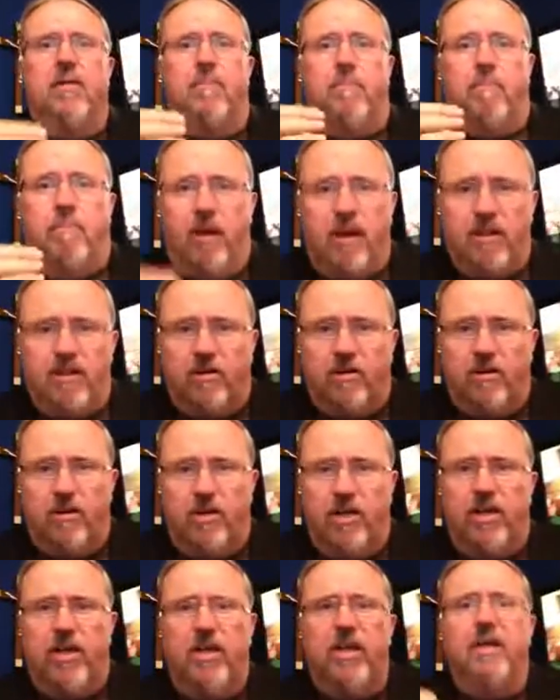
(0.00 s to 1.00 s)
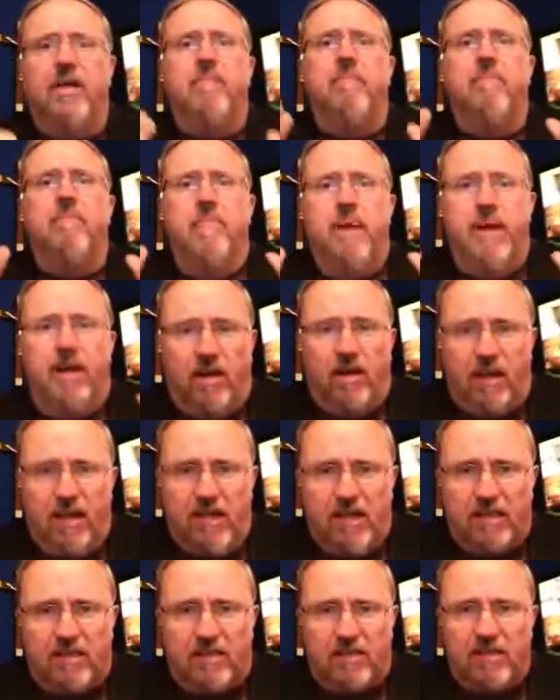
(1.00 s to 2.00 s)
Brotherhood Middle
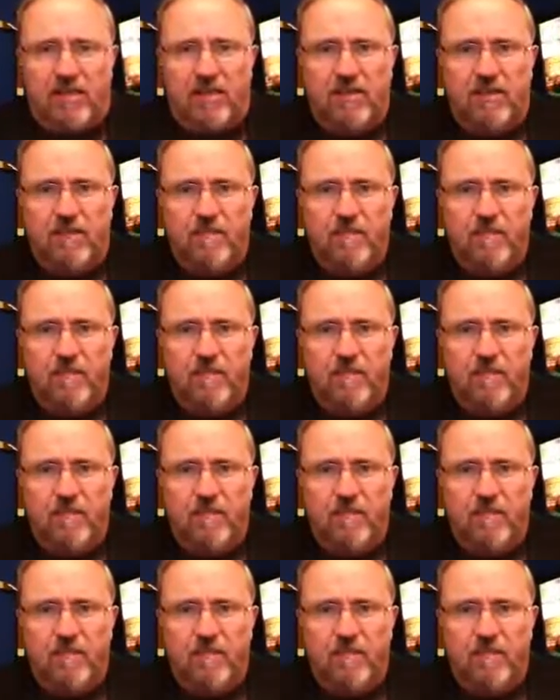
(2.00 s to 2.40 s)
East.